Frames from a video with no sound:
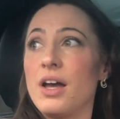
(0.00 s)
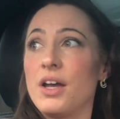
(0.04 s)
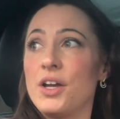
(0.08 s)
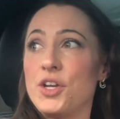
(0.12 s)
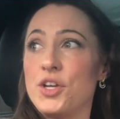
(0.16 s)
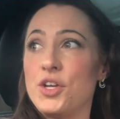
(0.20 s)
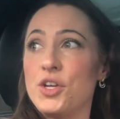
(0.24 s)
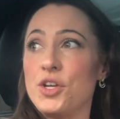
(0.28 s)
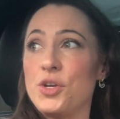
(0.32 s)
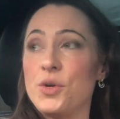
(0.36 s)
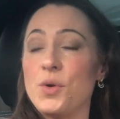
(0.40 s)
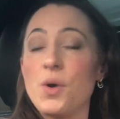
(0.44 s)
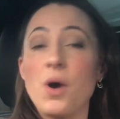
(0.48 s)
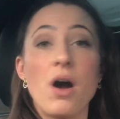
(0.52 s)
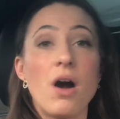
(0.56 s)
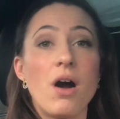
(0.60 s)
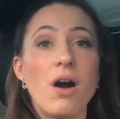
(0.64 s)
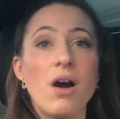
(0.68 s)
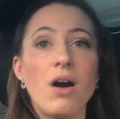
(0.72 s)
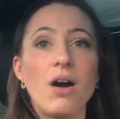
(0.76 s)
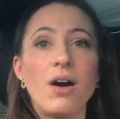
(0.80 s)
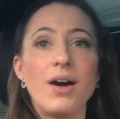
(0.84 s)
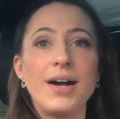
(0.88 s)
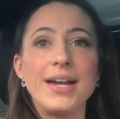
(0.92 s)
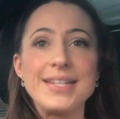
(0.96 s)
who
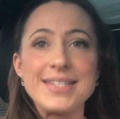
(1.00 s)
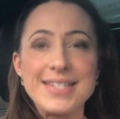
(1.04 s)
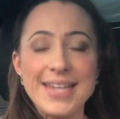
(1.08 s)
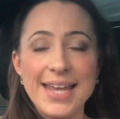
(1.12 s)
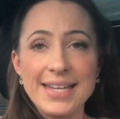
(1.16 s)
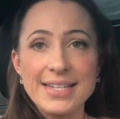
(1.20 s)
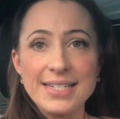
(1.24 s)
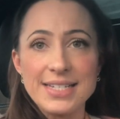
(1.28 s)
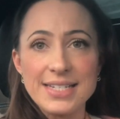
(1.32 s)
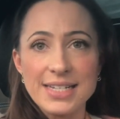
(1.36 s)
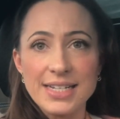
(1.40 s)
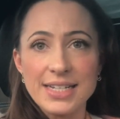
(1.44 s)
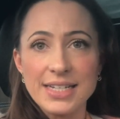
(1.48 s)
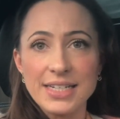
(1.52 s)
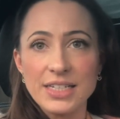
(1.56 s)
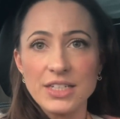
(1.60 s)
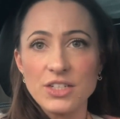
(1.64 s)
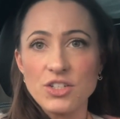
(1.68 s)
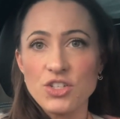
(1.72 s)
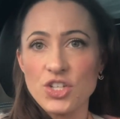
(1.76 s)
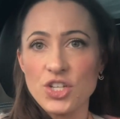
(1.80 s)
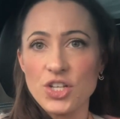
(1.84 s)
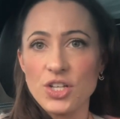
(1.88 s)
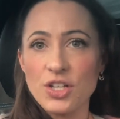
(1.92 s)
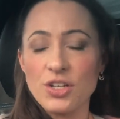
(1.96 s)
are
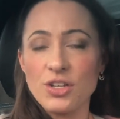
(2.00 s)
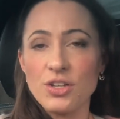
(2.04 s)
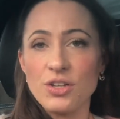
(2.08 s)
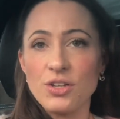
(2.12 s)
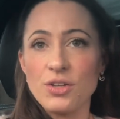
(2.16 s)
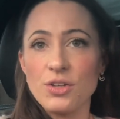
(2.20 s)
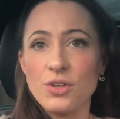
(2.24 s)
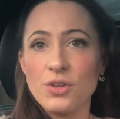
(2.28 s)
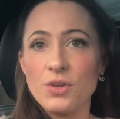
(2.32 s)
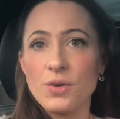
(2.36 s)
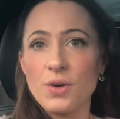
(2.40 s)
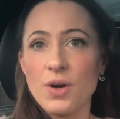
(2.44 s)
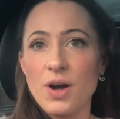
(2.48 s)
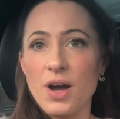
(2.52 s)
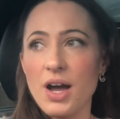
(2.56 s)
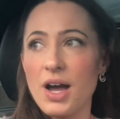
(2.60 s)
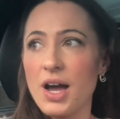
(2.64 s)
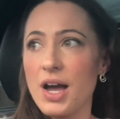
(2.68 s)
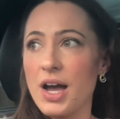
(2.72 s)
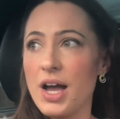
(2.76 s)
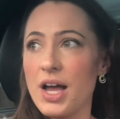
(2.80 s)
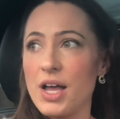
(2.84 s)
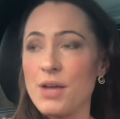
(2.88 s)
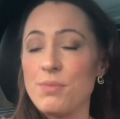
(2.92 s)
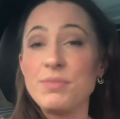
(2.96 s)
attending to
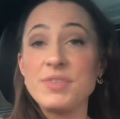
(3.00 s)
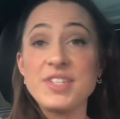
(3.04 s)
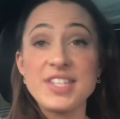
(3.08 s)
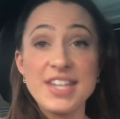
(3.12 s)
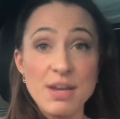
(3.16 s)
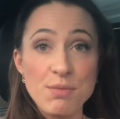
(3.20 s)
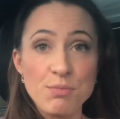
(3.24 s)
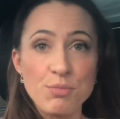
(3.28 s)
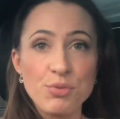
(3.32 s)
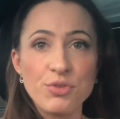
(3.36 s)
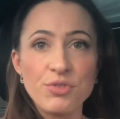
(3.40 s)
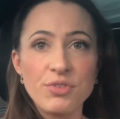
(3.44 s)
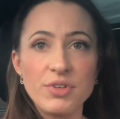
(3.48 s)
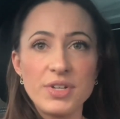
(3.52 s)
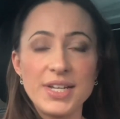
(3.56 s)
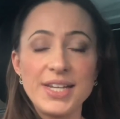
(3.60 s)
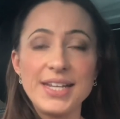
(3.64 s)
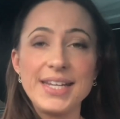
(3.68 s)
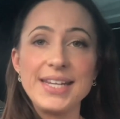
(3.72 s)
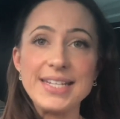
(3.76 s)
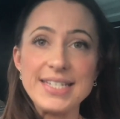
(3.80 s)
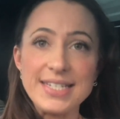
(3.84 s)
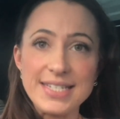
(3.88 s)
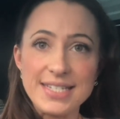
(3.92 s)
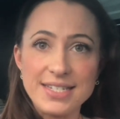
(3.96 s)
um,
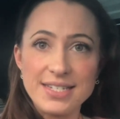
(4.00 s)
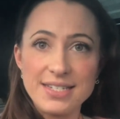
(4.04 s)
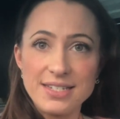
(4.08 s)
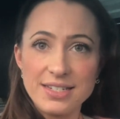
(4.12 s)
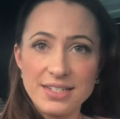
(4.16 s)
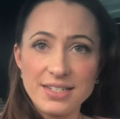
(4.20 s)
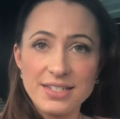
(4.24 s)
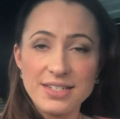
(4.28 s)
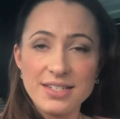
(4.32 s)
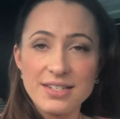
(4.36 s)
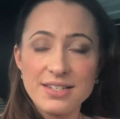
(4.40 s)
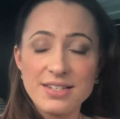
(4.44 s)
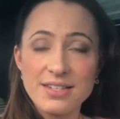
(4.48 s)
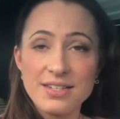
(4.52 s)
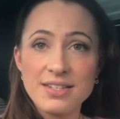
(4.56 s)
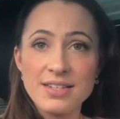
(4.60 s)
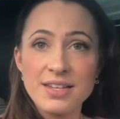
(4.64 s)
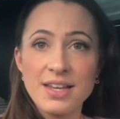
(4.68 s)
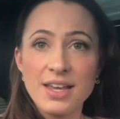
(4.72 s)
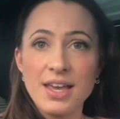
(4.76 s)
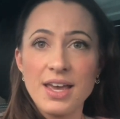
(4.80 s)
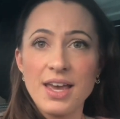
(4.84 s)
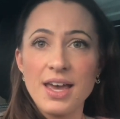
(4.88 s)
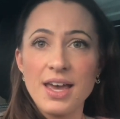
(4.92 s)
temporary incidents